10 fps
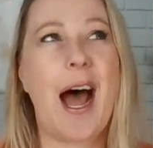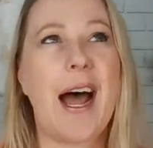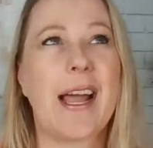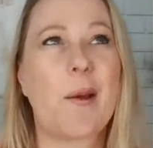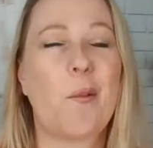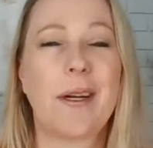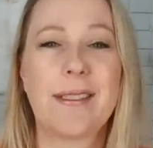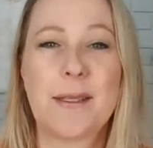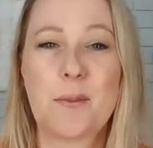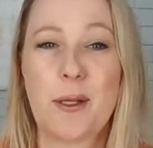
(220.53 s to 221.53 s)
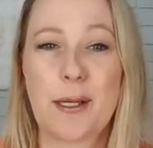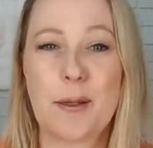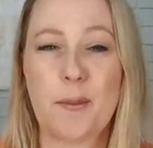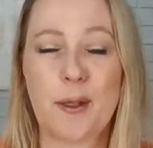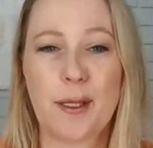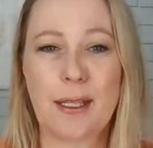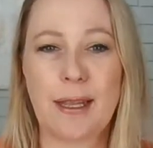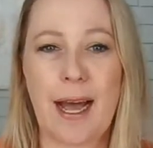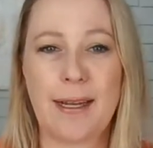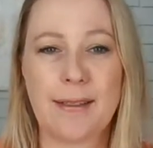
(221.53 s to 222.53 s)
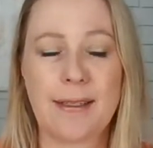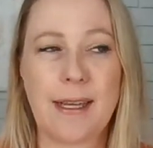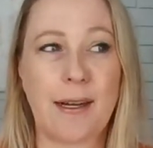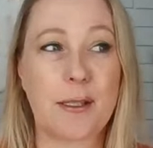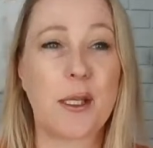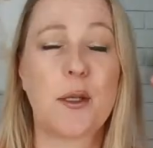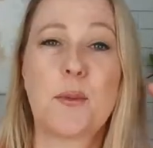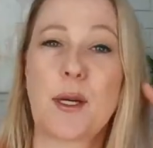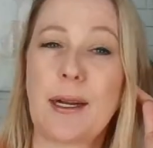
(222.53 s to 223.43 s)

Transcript: I once put a book last October.